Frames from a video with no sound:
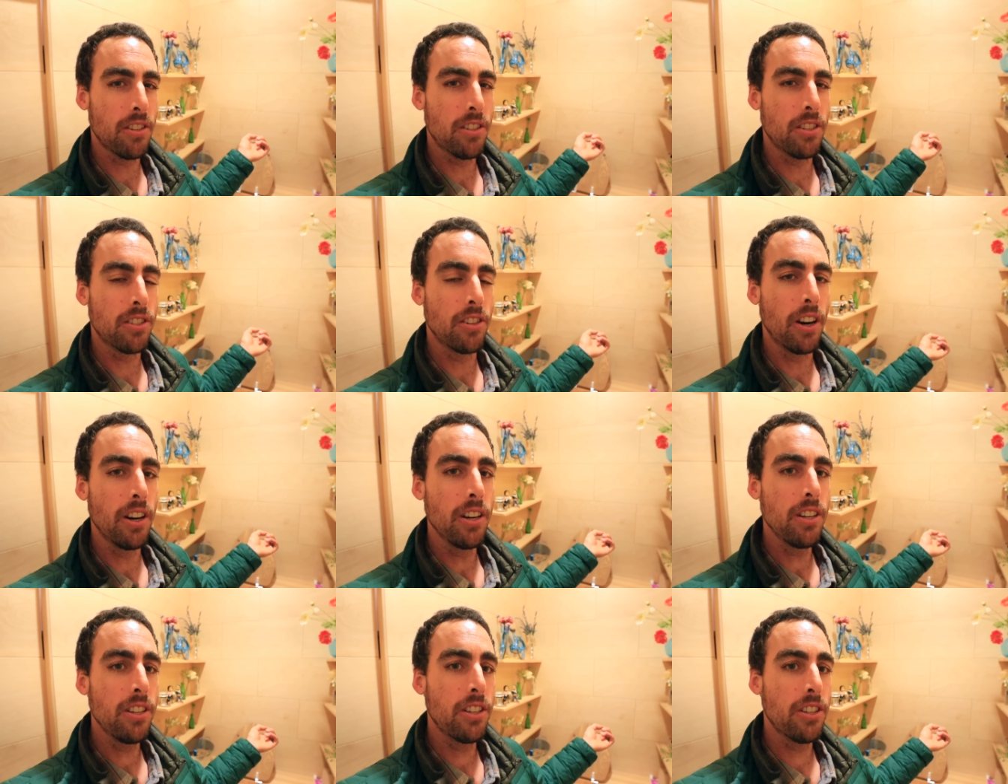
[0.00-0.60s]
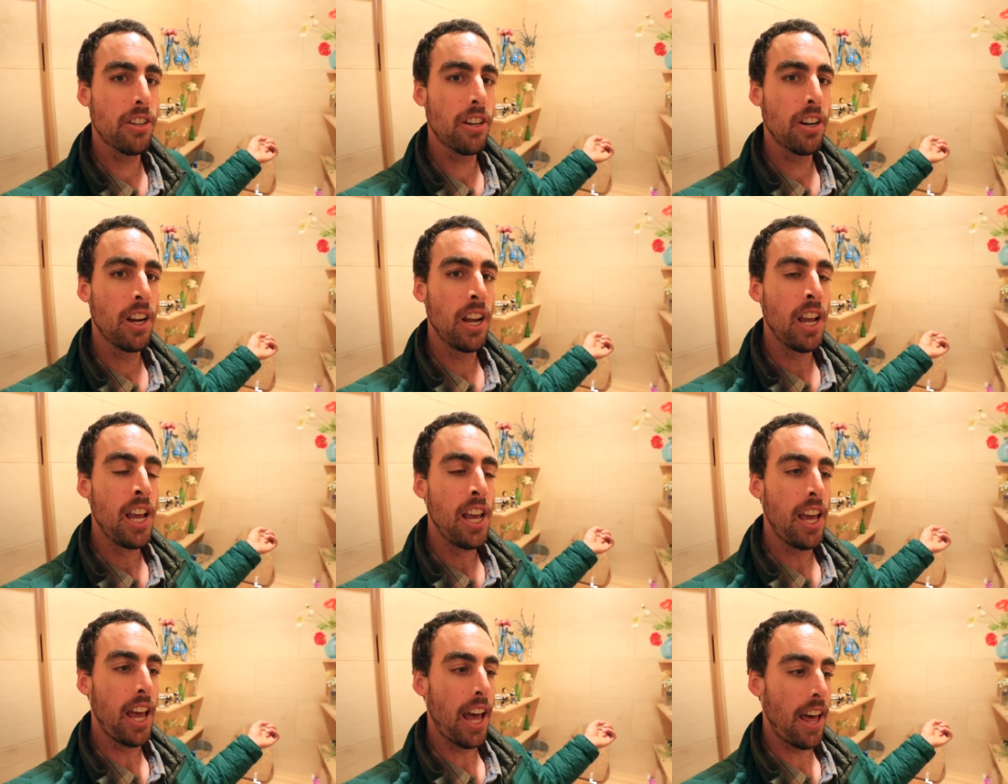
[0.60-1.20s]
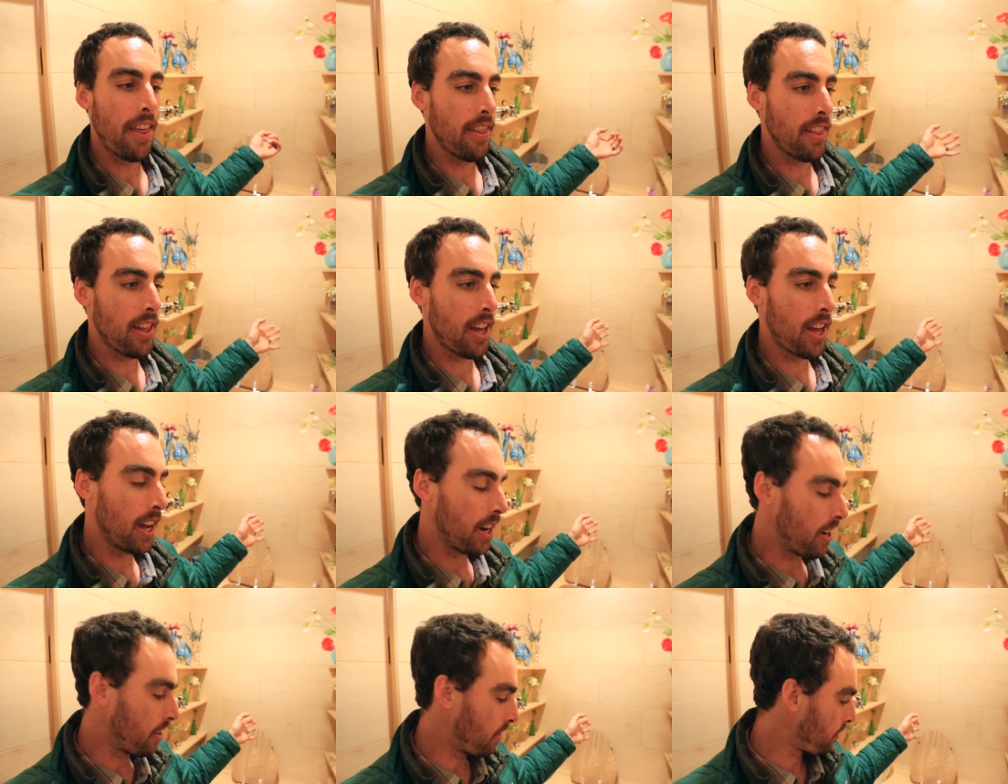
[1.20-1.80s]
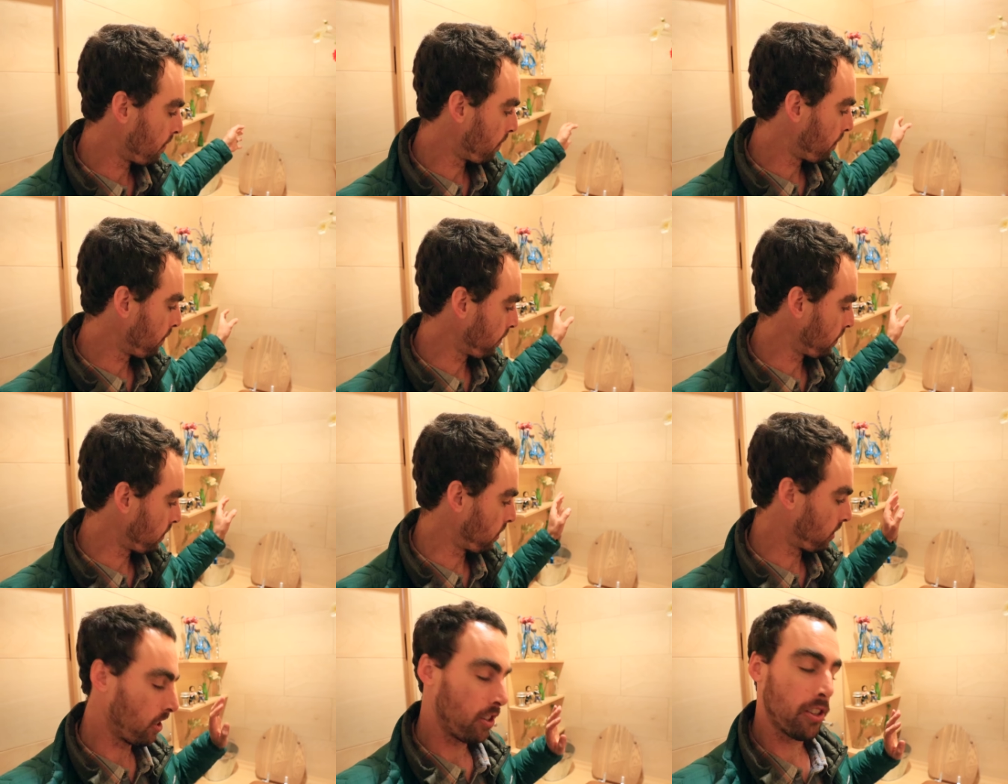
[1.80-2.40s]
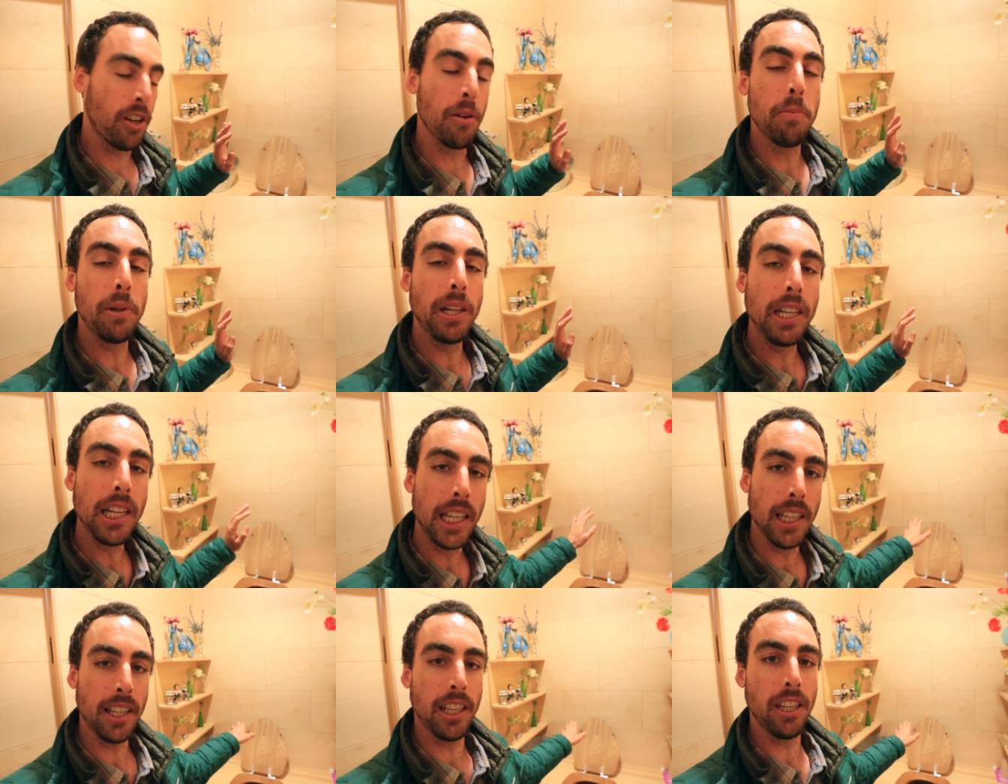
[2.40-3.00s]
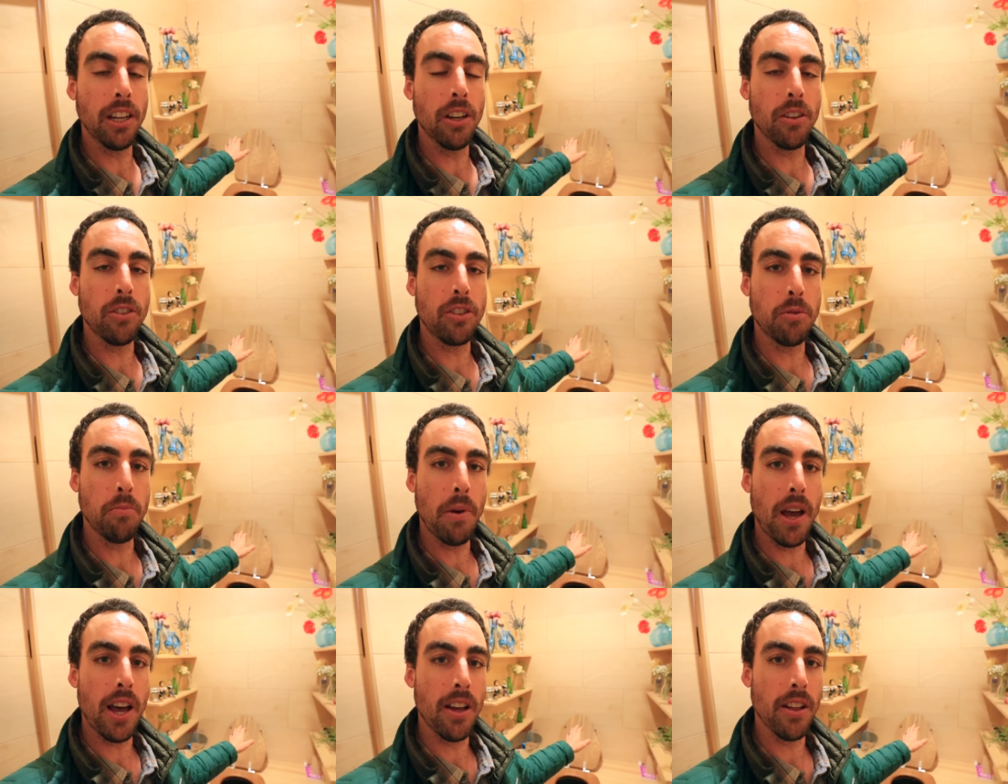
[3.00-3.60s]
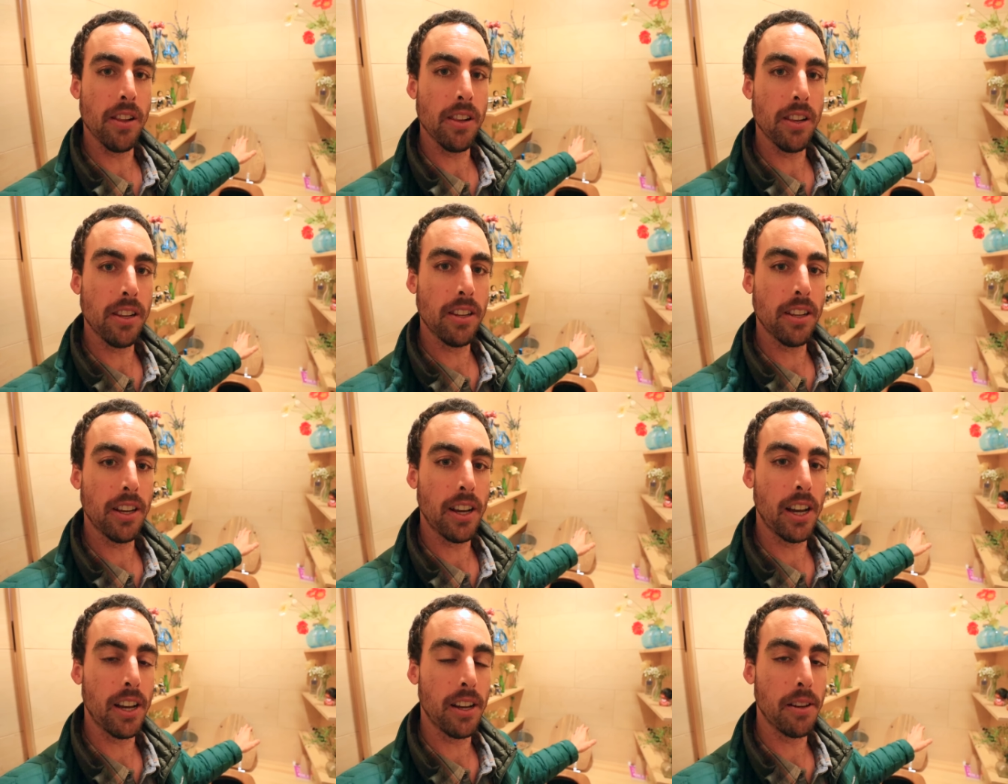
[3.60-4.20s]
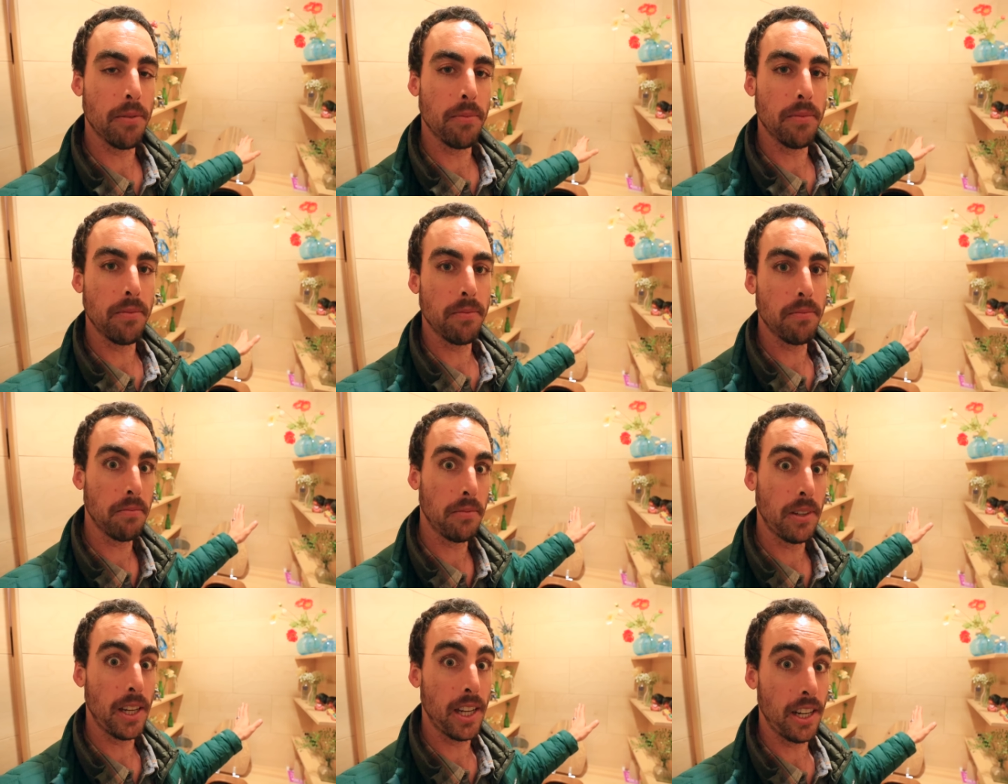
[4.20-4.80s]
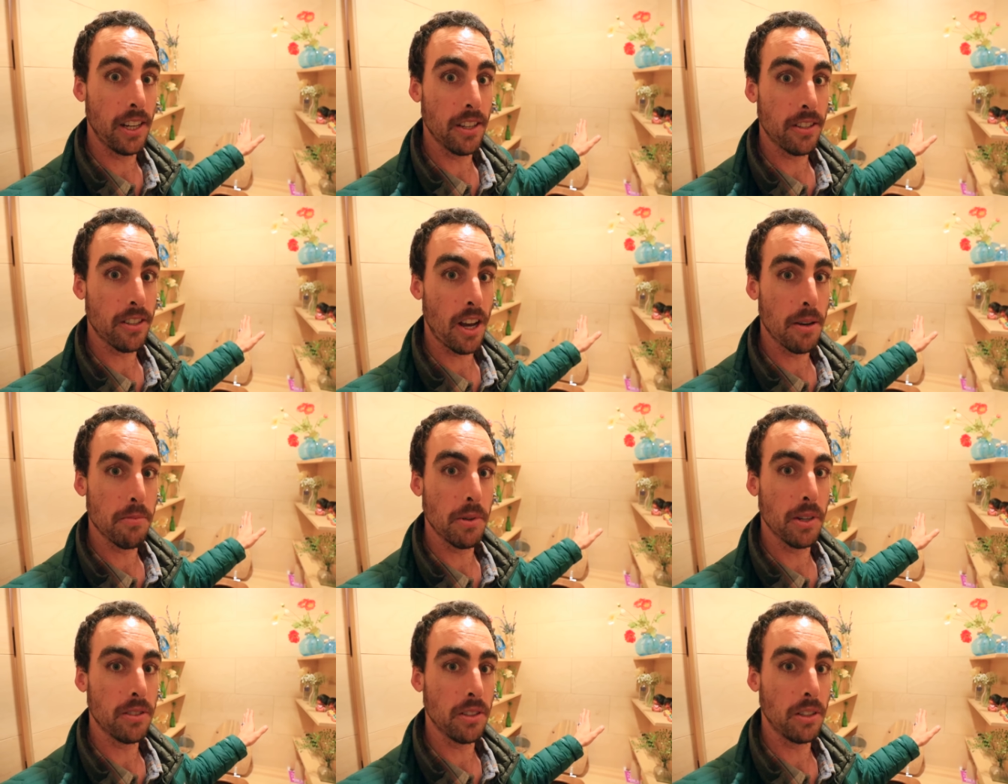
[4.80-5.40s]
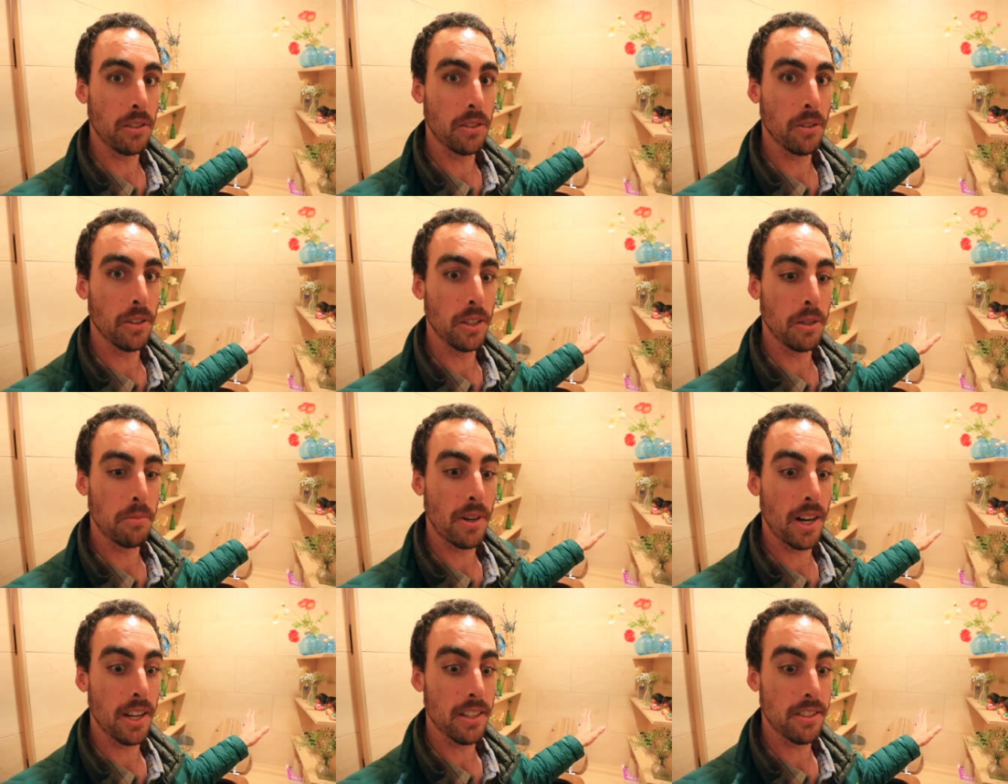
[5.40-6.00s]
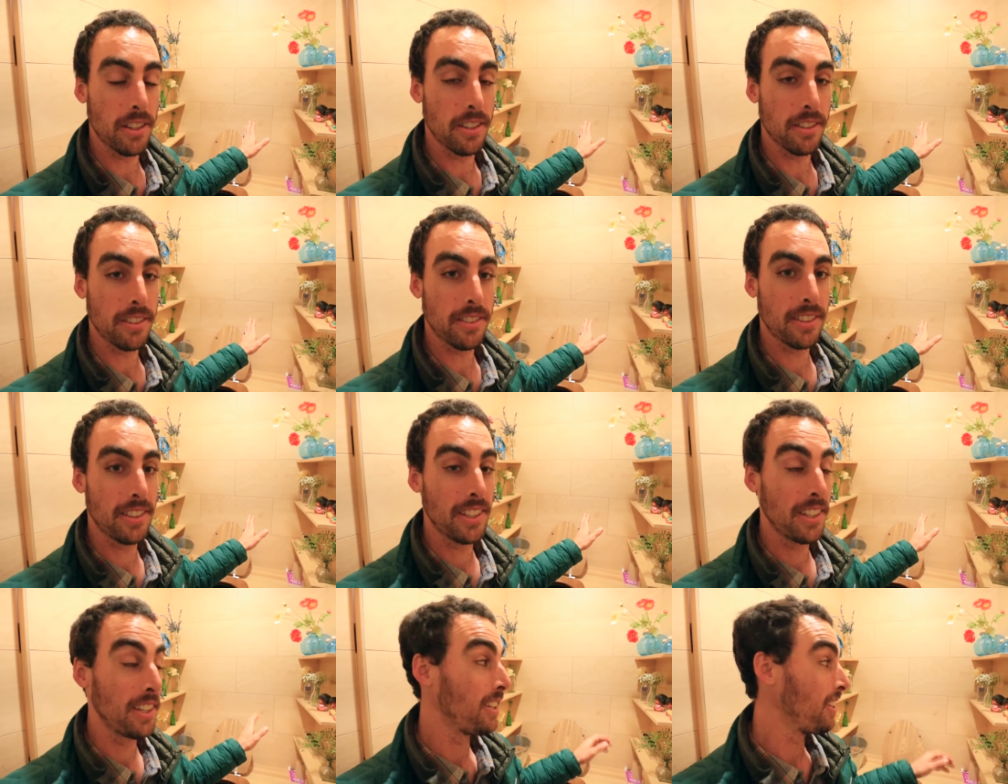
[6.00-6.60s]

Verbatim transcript: starch, and then there's completely no smell um, in his composting toilet process.